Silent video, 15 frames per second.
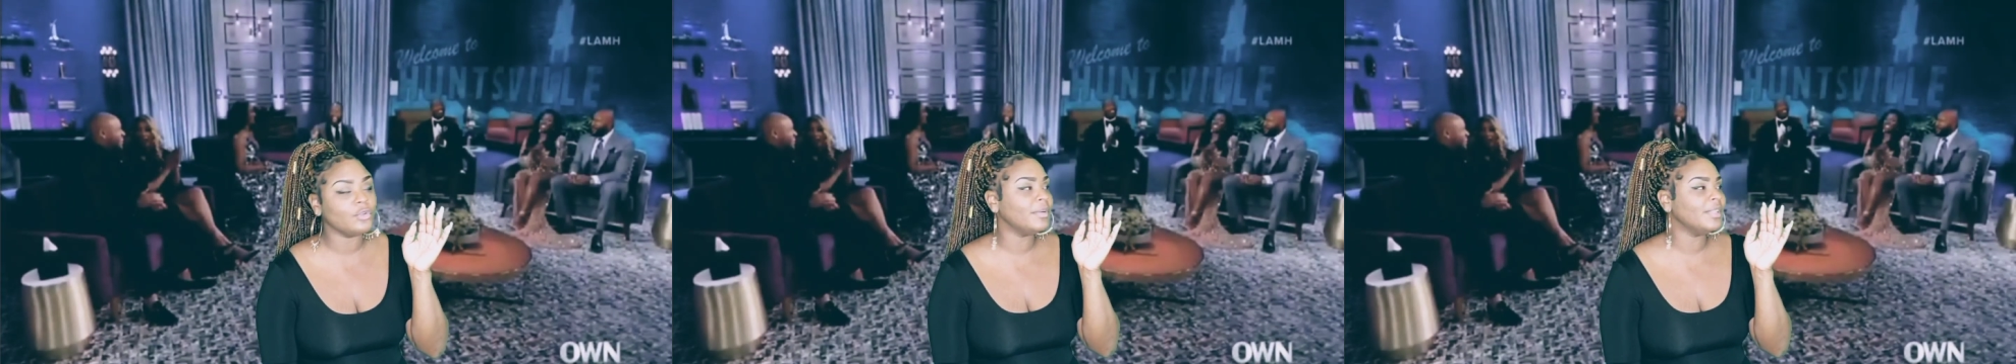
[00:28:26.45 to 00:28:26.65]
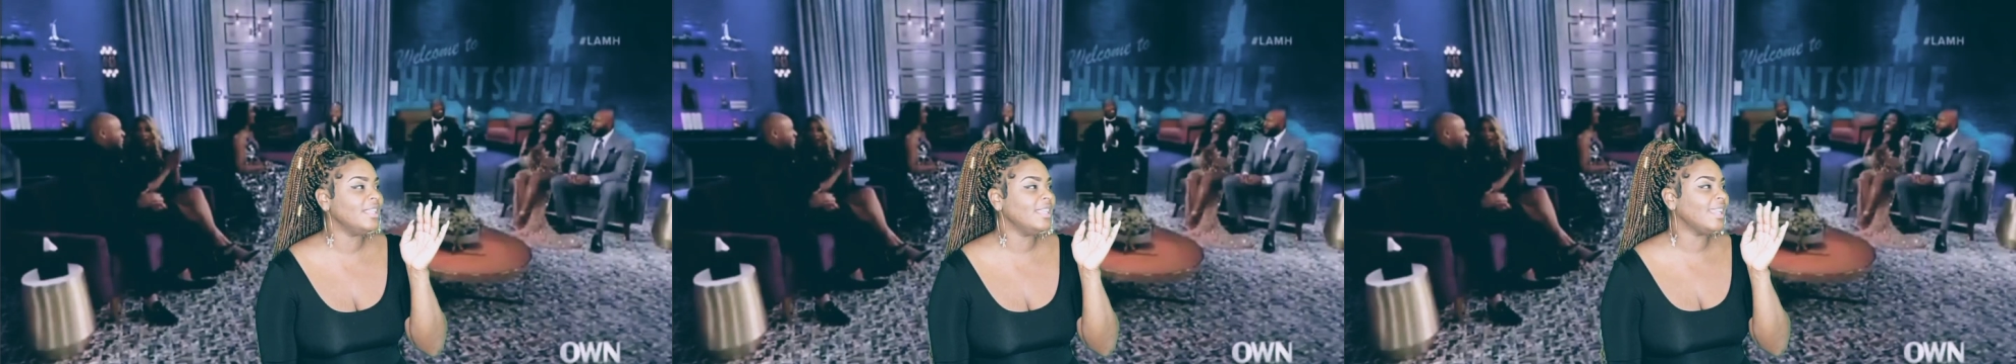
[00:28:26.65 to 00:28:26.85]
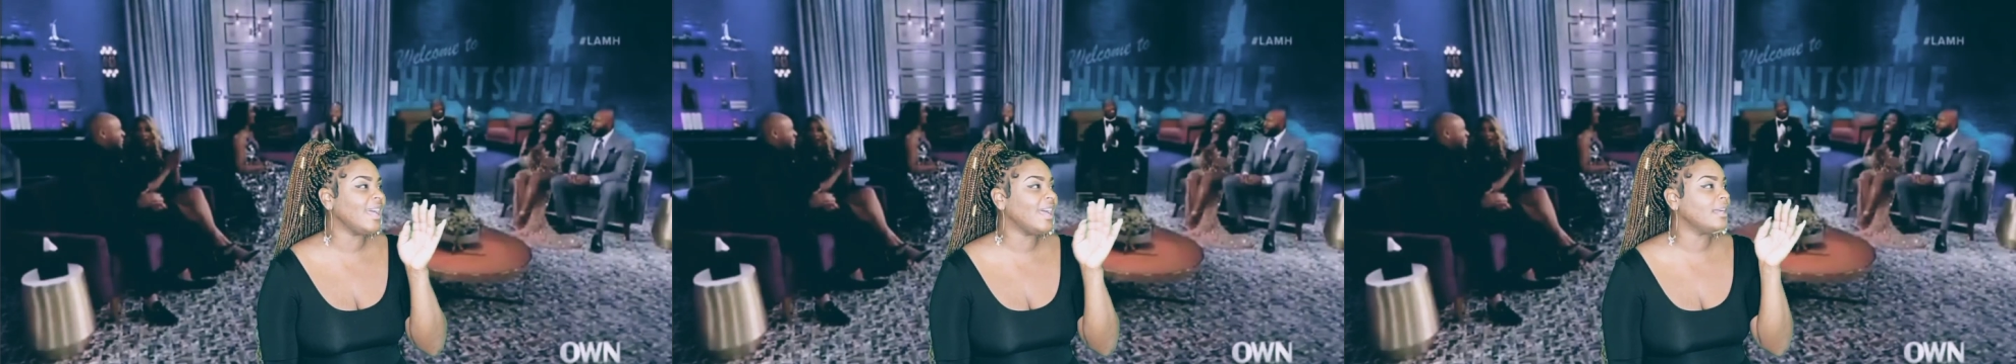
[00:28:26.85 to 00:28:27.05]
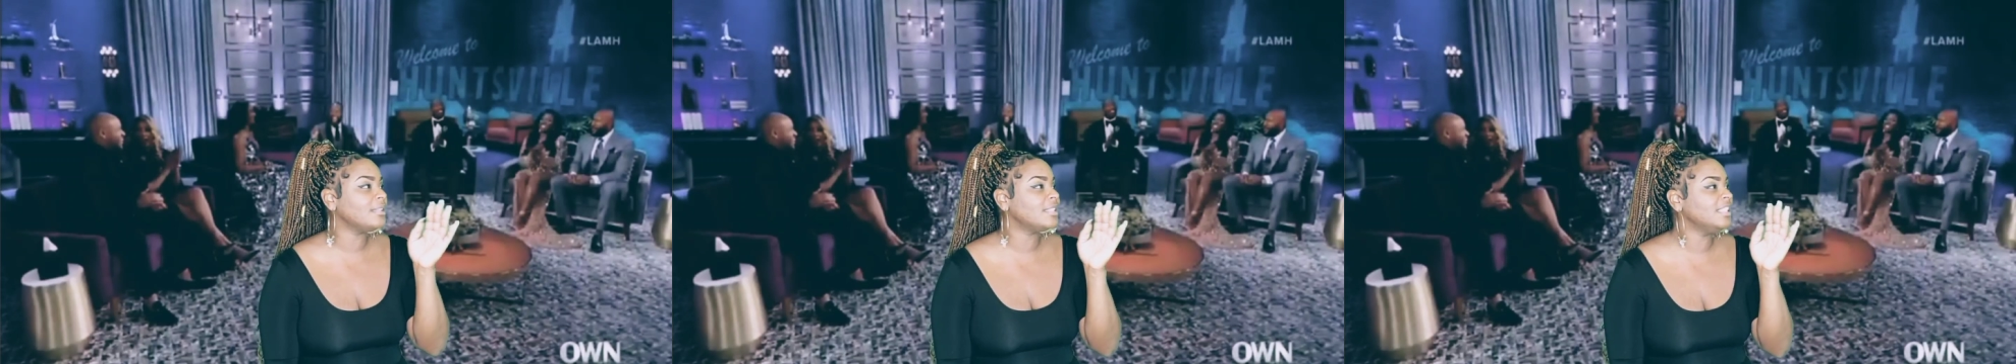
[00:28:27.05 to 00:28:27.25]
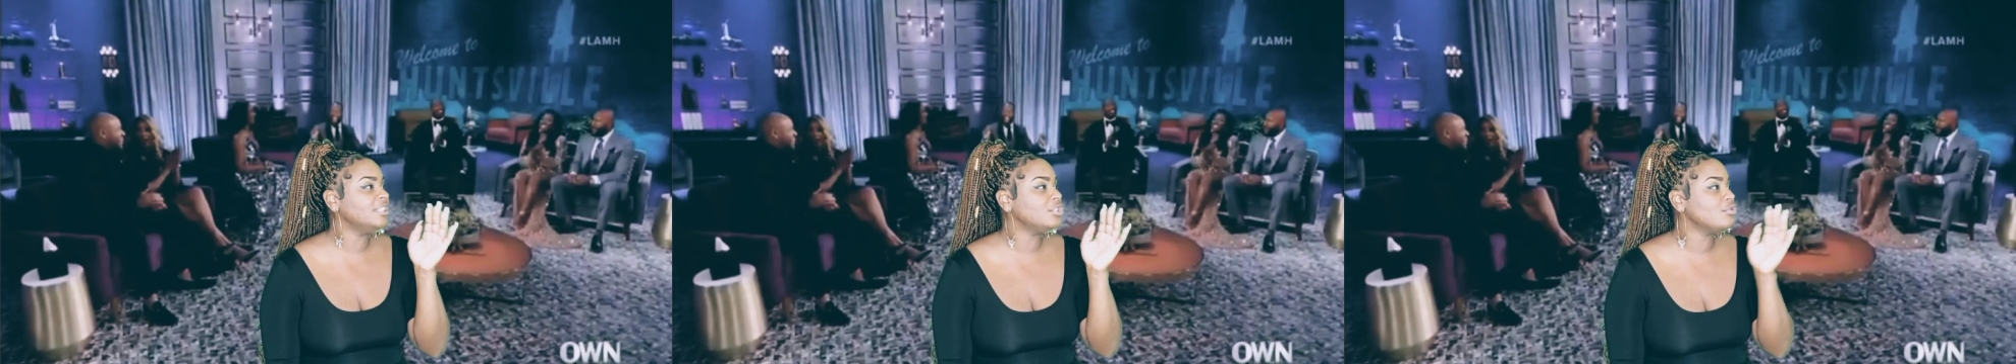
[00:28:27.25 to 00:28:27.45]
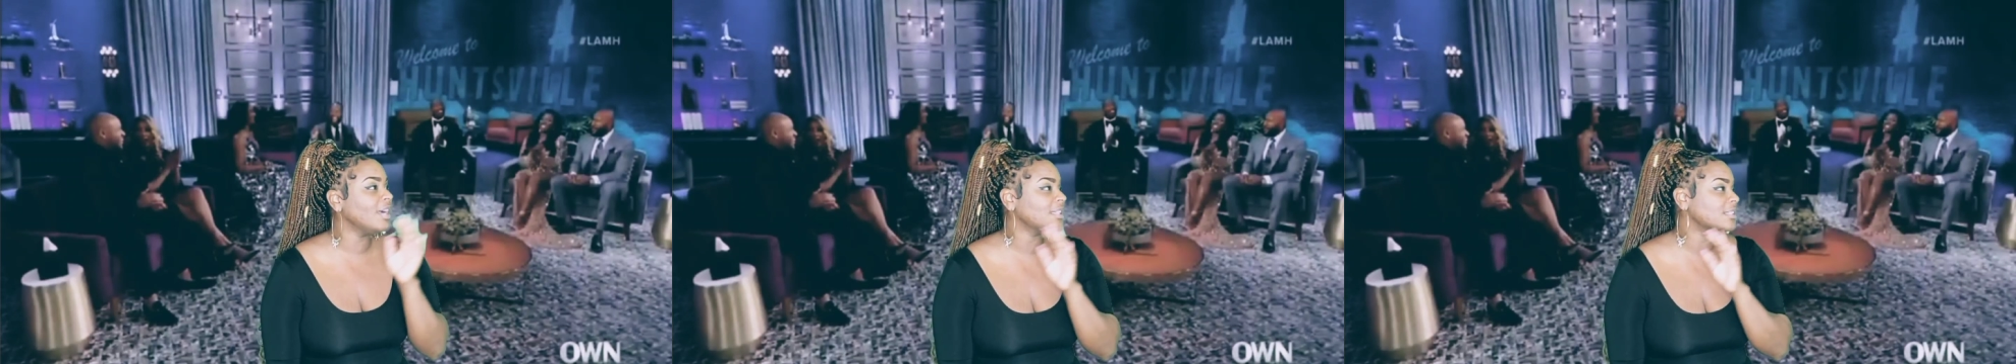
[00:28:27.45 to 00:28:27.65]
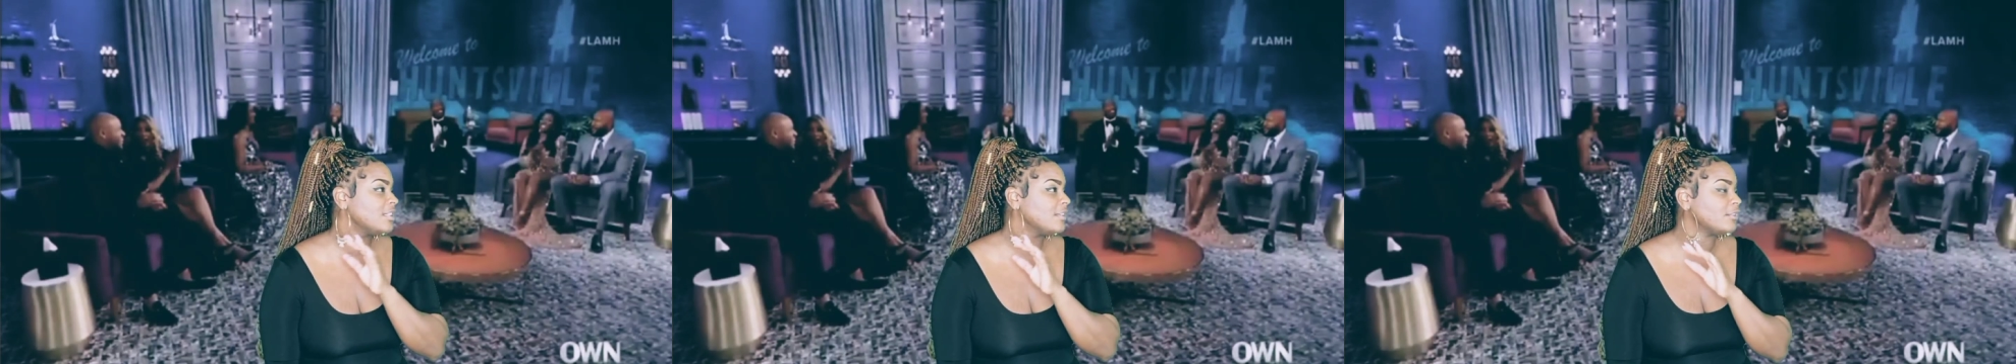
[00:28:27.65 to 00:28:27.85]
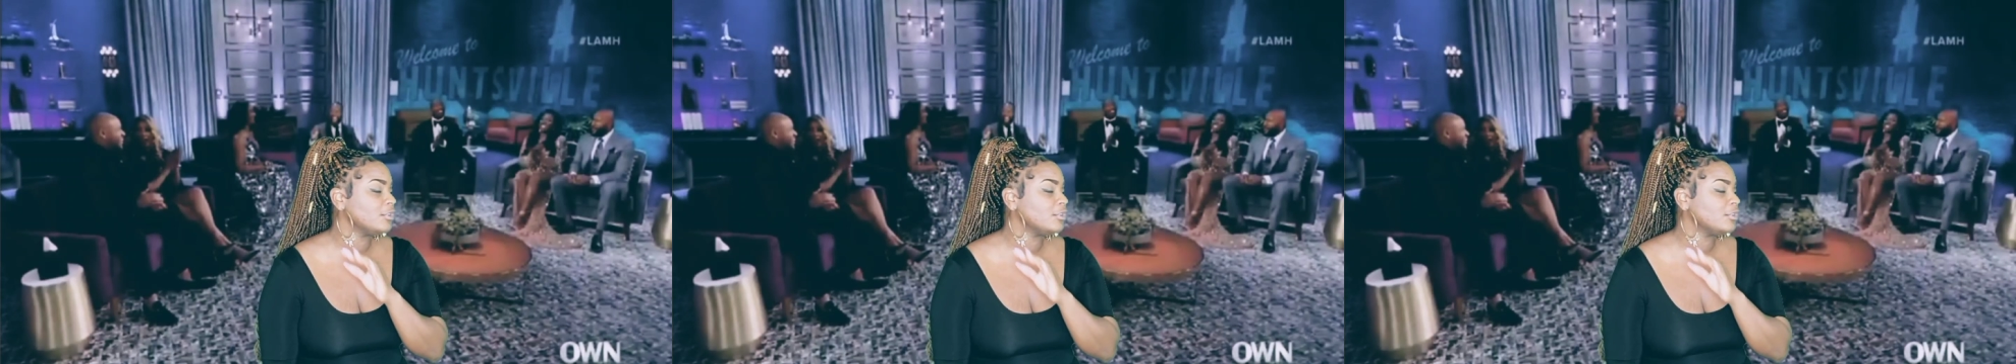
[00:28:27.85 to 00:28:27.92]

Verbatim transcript: But then, uh, Tisha, you got stuff